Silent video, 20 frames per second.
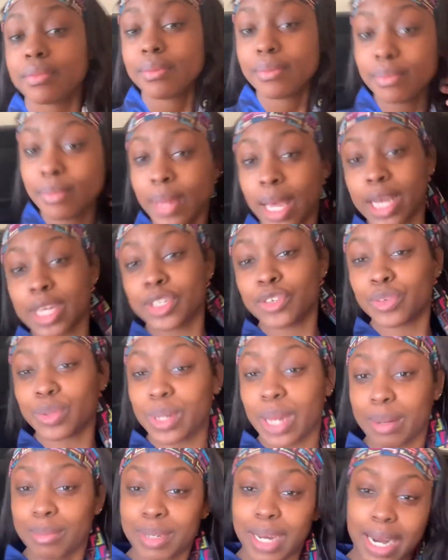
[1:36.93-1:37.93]
and truly,
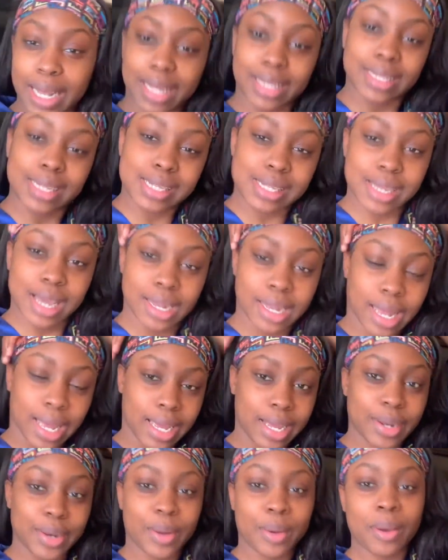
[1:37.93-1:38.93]
I'm trying to get this good
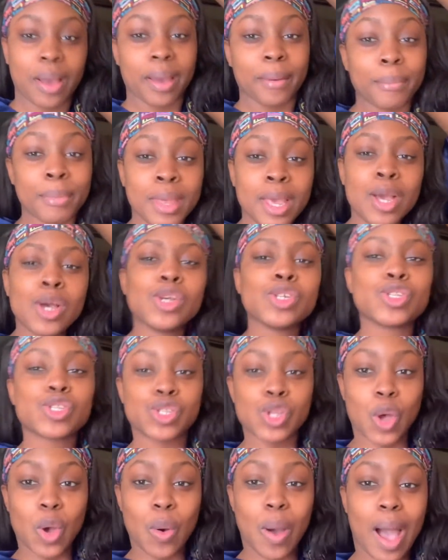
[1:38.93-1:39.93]
lighting, okay?
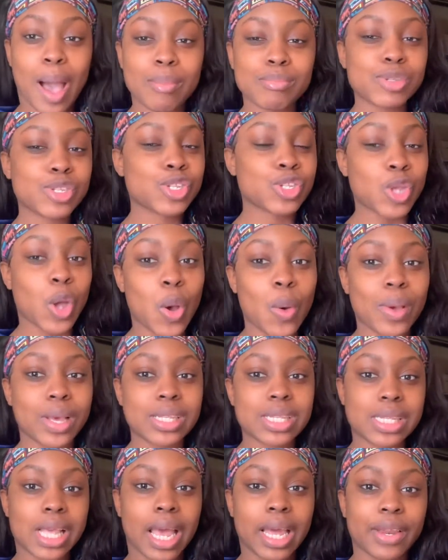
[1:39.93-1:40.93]
So I'm so
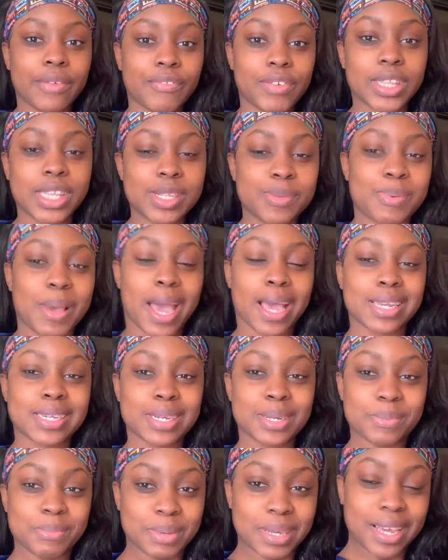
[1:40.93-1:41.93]
excited for this
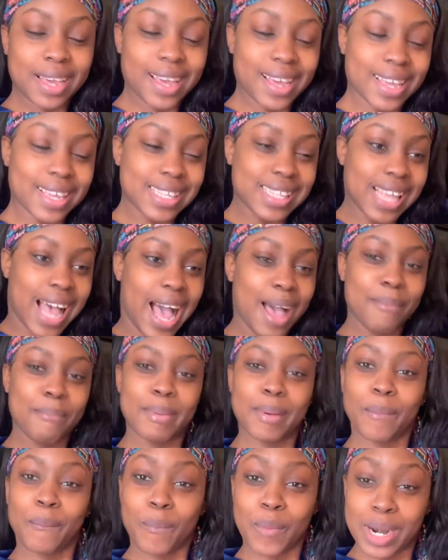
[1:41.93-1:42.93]
pageant because I've
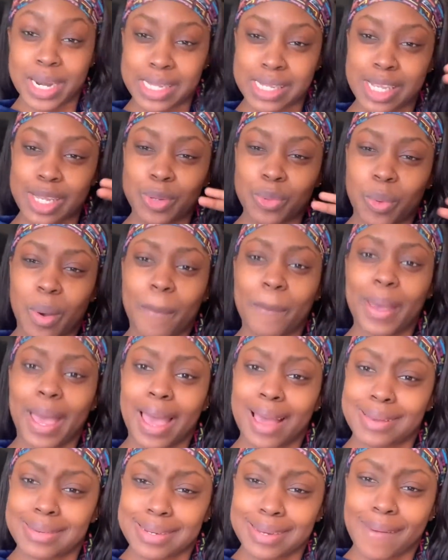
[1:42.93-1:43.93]
been wanting to do a
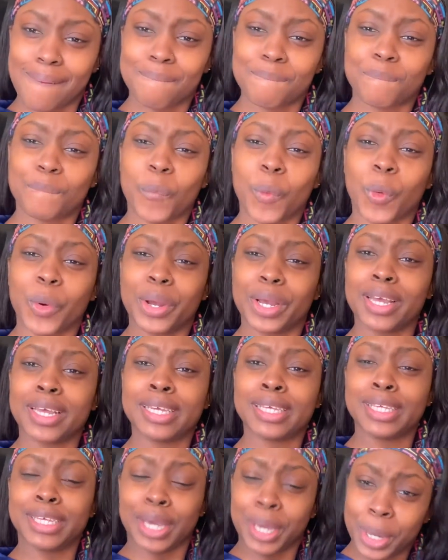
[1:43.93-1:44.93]
pageant for
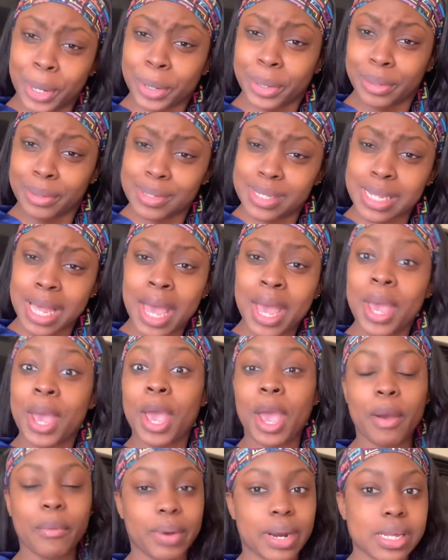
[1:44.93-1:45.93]
years.
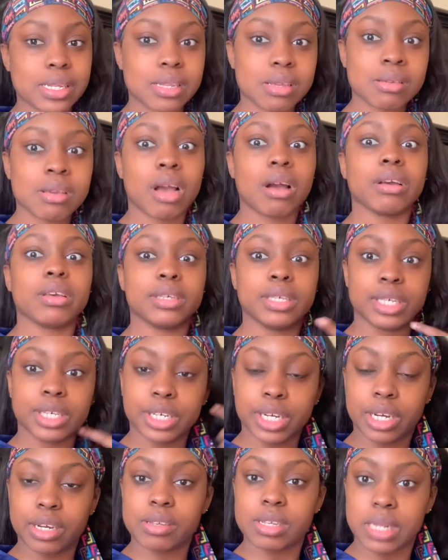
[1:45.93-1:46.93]
And when I tell y'all
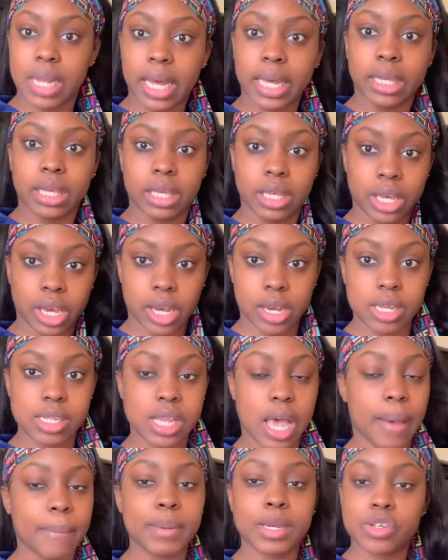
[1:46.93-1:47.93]
years, like years,
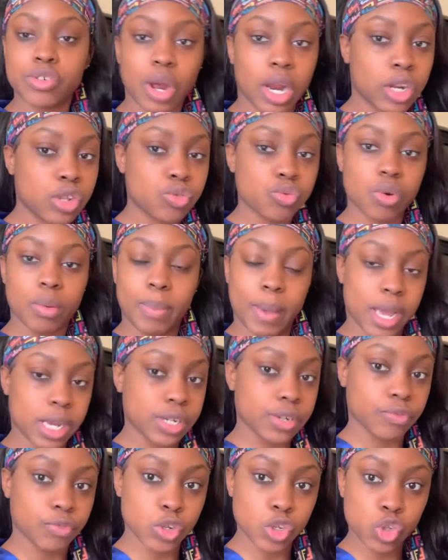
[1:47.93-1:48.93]
I've been trying to do a
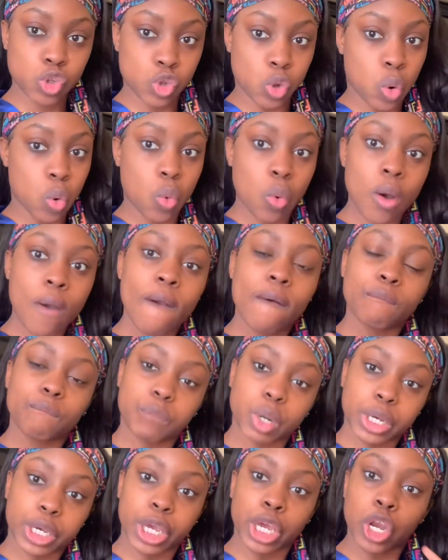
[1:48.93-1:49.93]
pageant for so
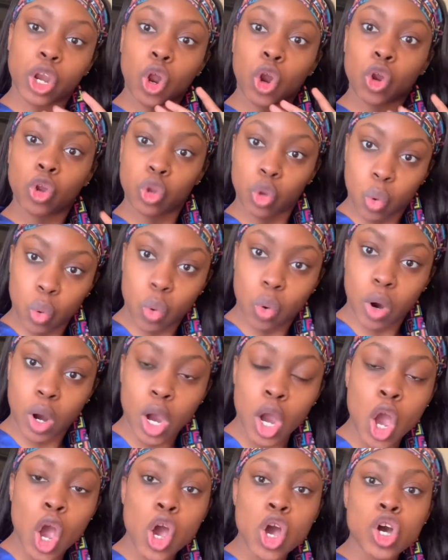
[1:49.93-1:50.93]
freaking
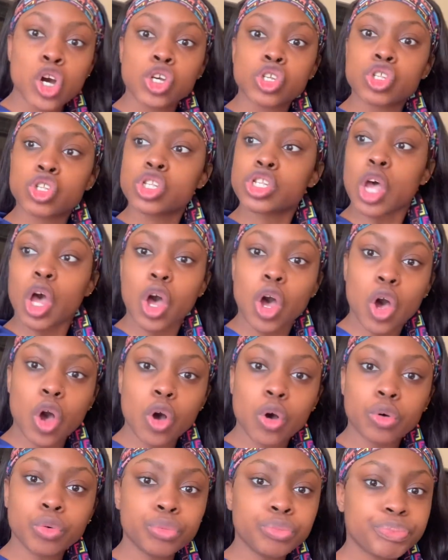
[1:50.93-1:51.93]
long. So,